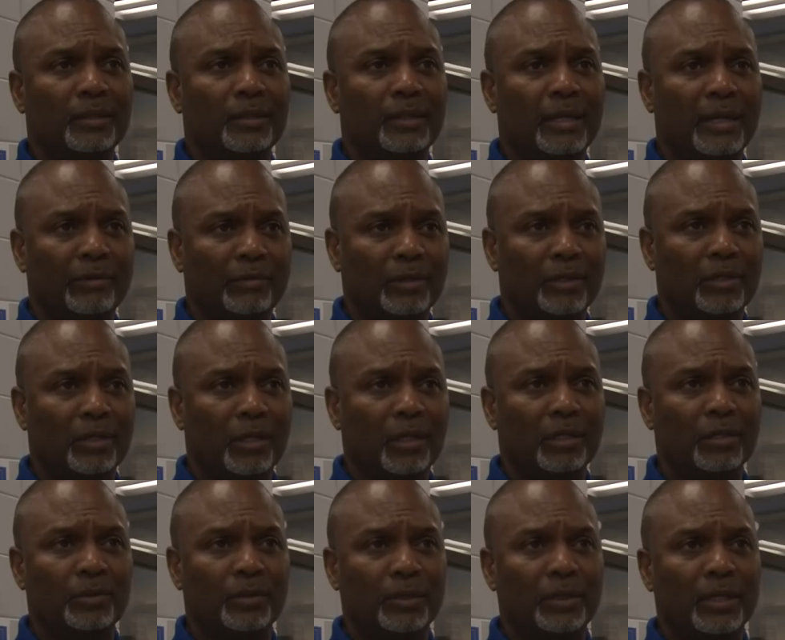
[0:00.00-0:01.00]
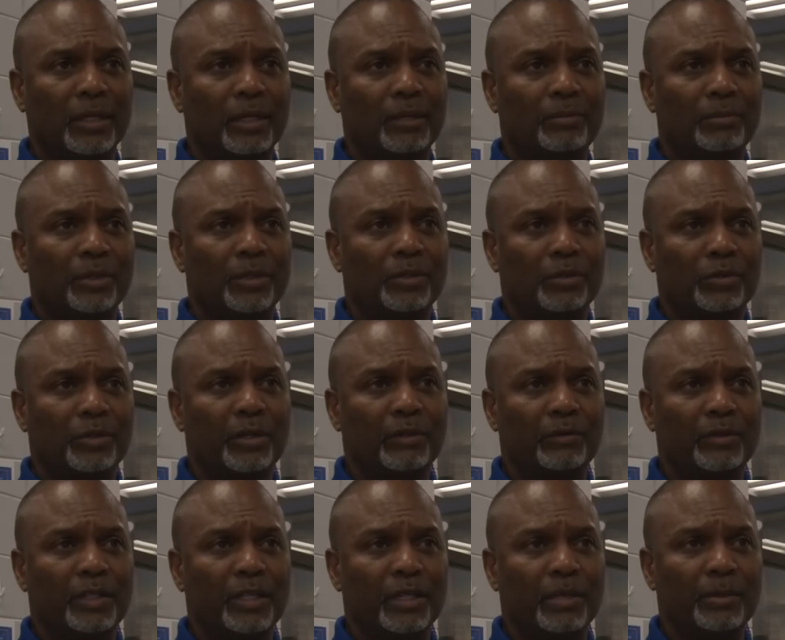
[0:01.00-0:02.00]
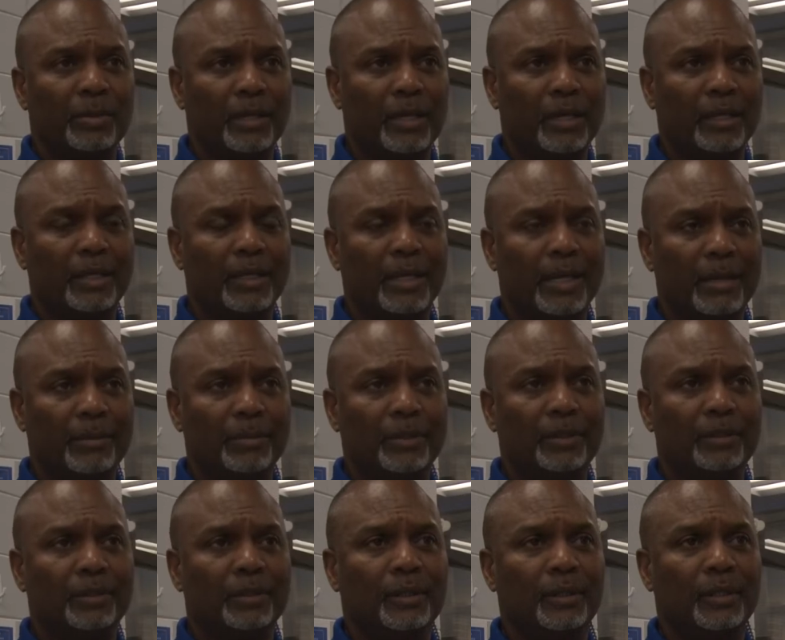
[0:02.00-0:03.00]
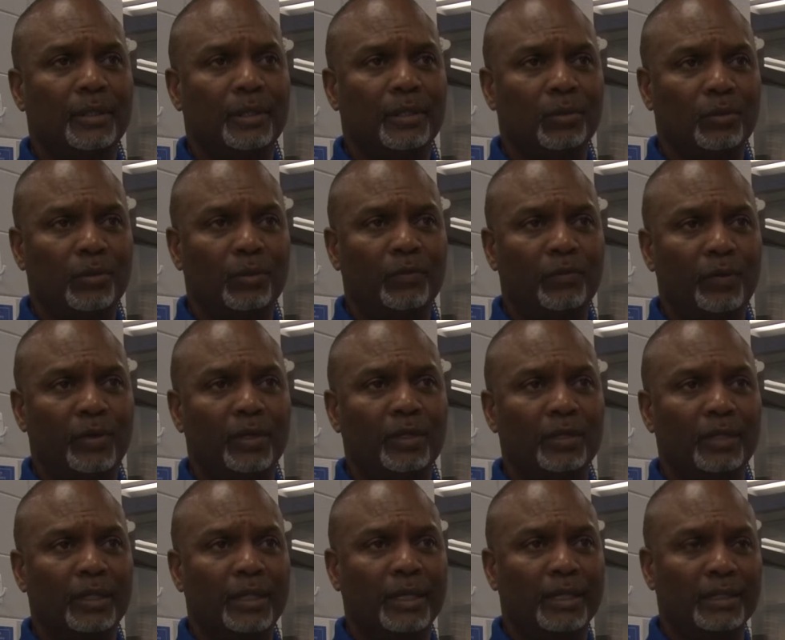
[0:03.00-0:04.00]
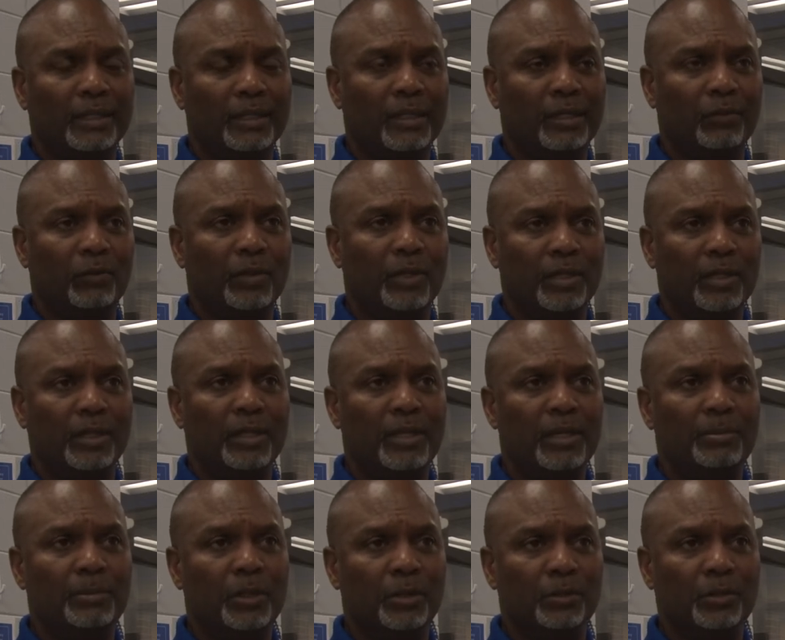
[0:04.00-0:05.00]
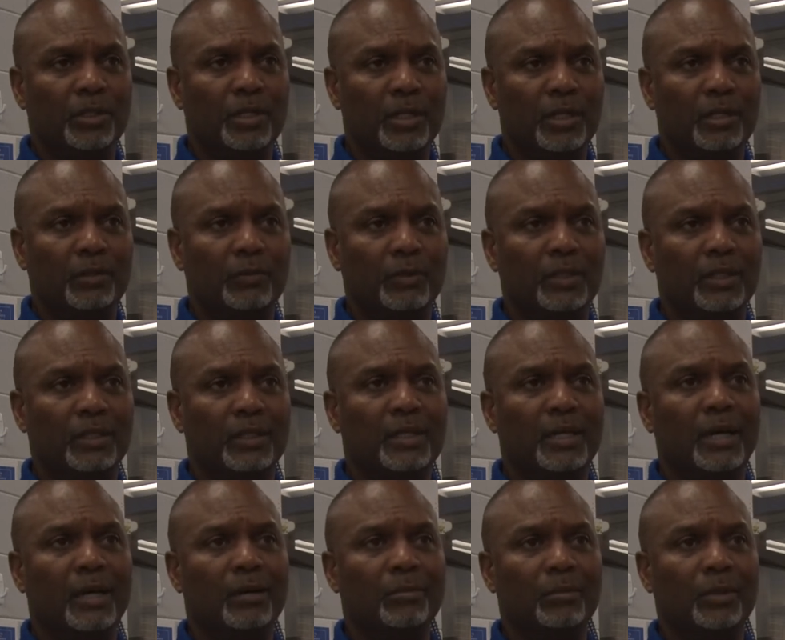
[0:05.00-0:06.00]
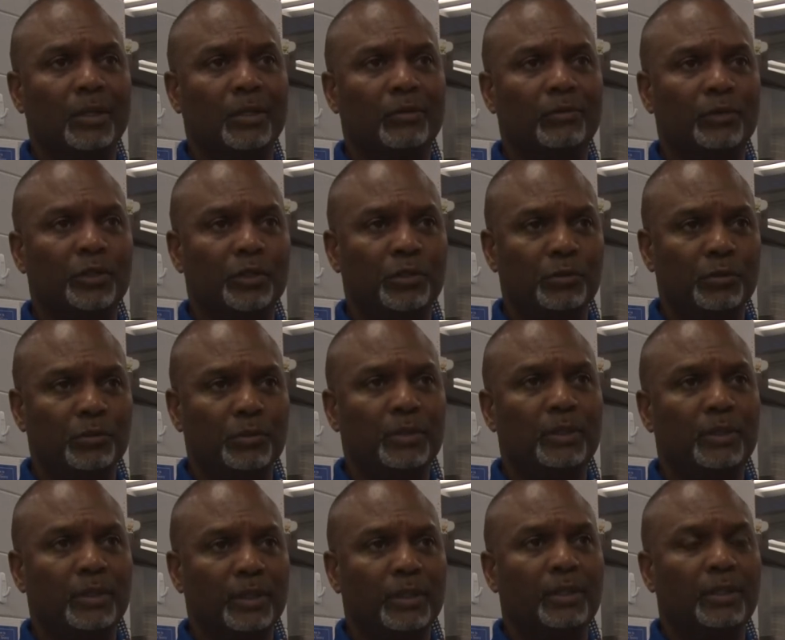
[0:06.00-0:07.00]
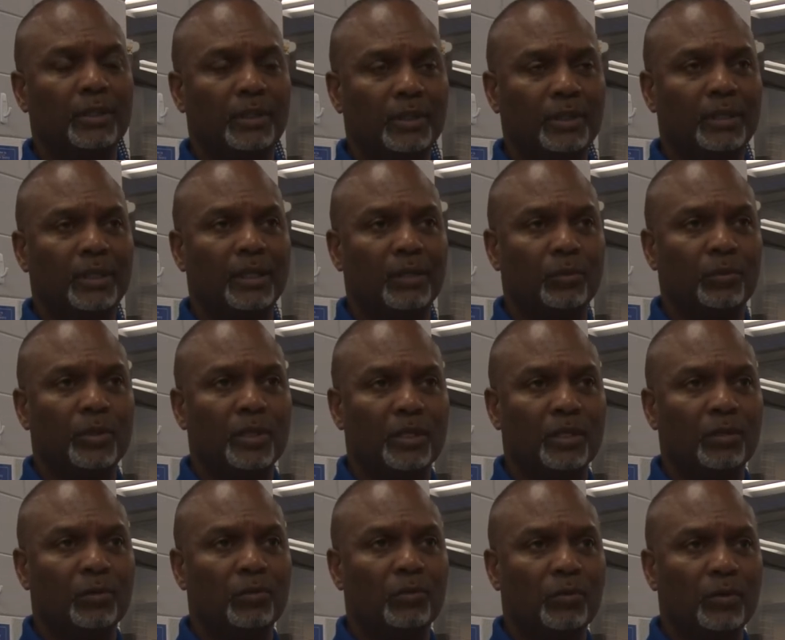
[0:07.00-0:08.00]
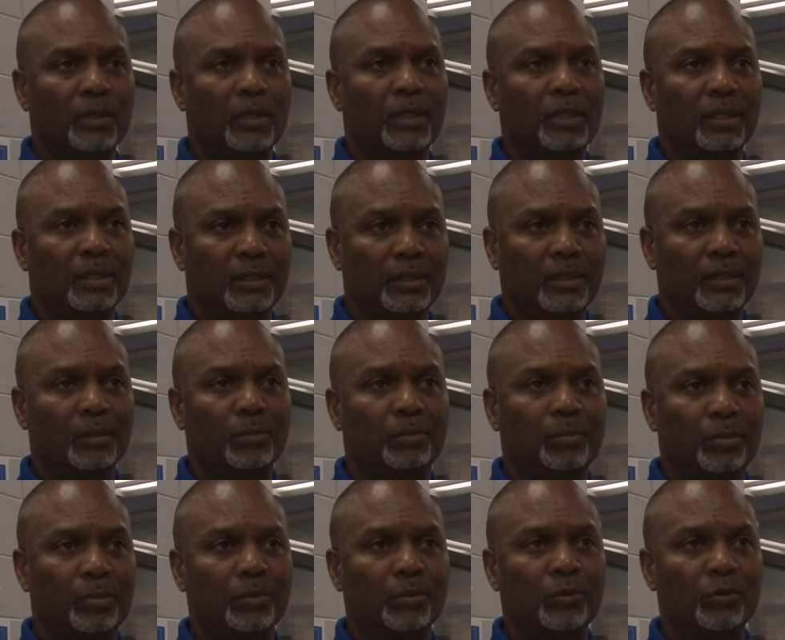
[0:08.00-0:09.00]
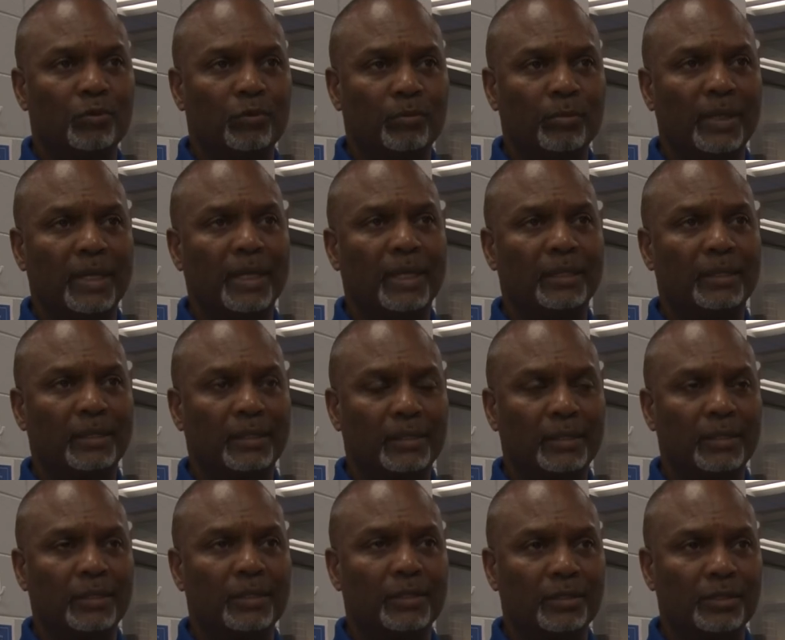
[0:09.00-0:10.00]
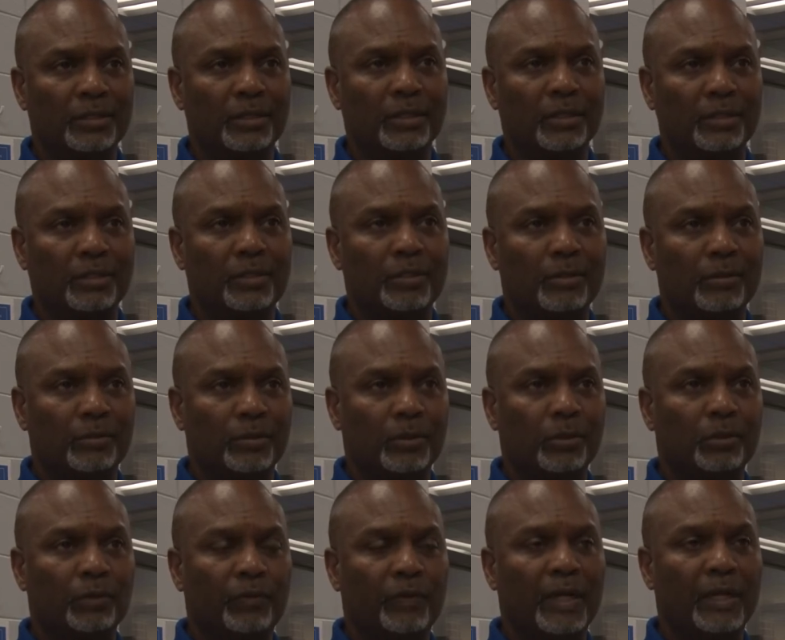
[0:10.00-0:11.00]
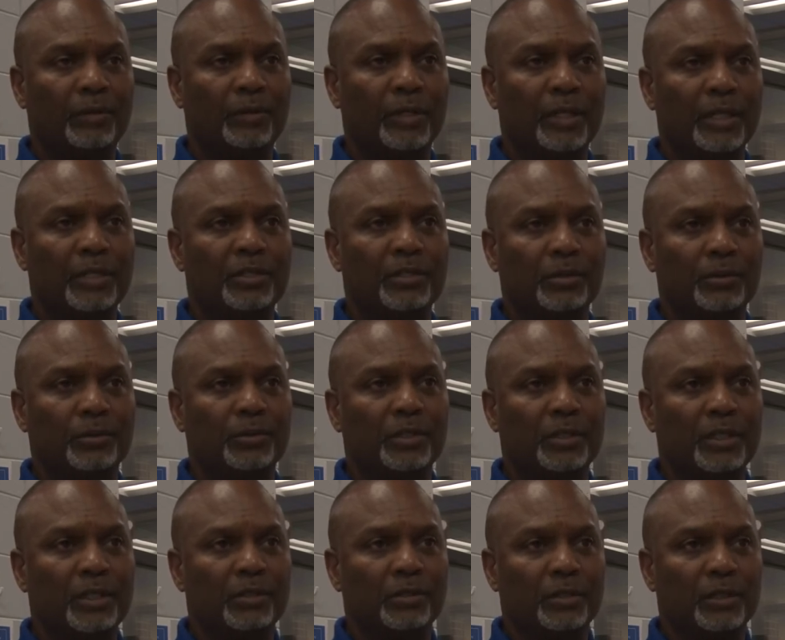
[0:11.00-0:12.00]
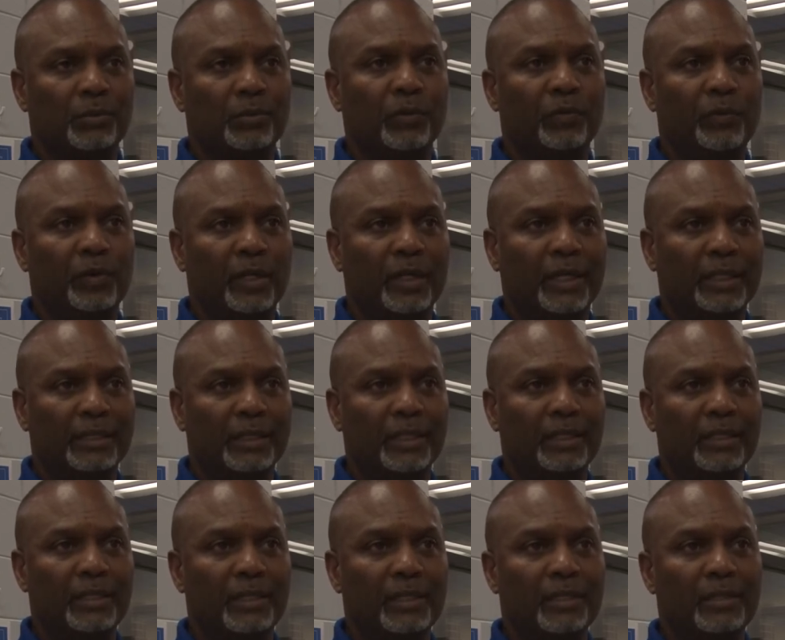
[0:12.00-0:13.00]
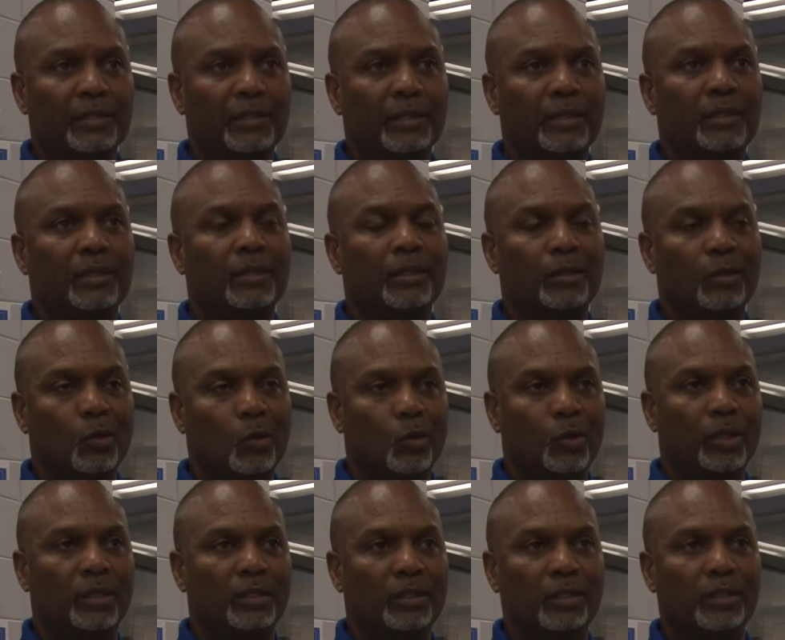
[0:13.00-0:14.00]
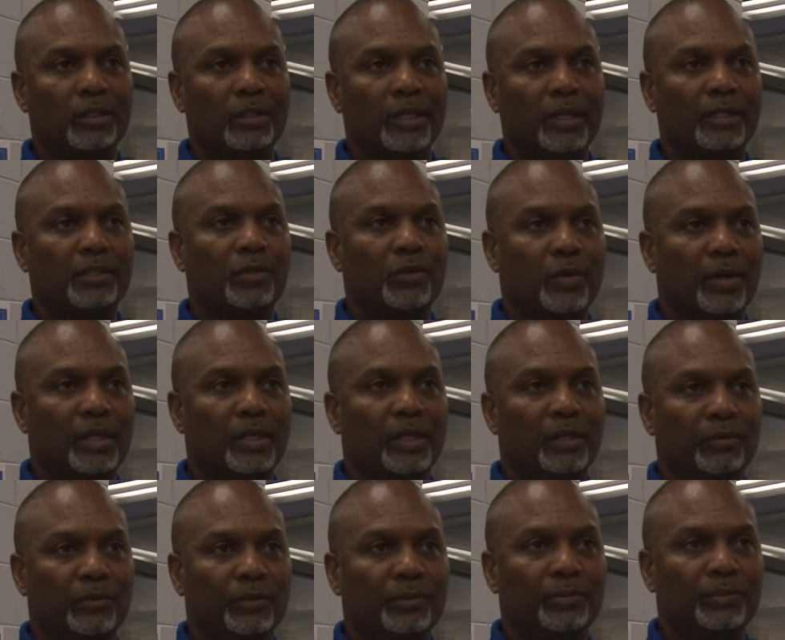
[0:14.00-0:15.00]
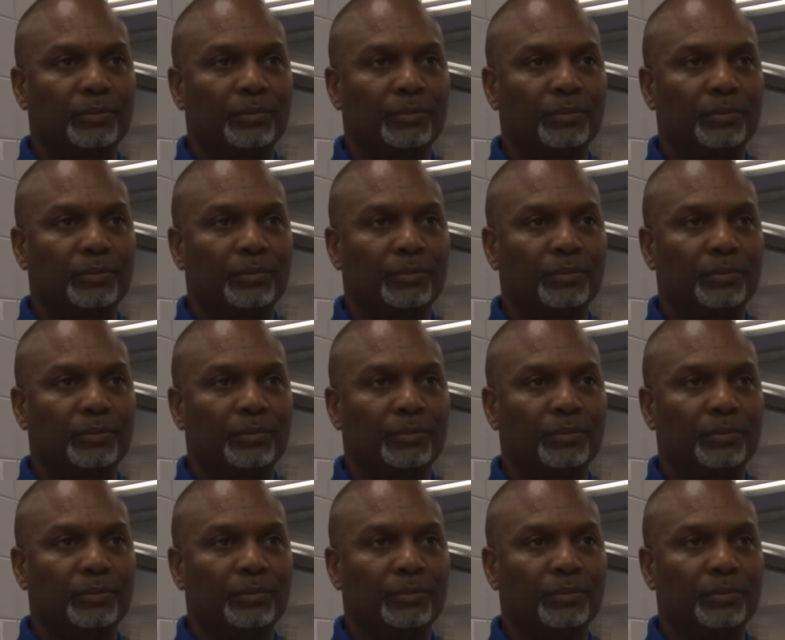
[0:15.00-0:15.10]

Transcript: After talking with our administrative team and our cabinet, we felt like that if we could keep those kids for the entire month of June, that we could really improve math and literacy in terms of those foundational skills that we feel like they need going into the next grade level.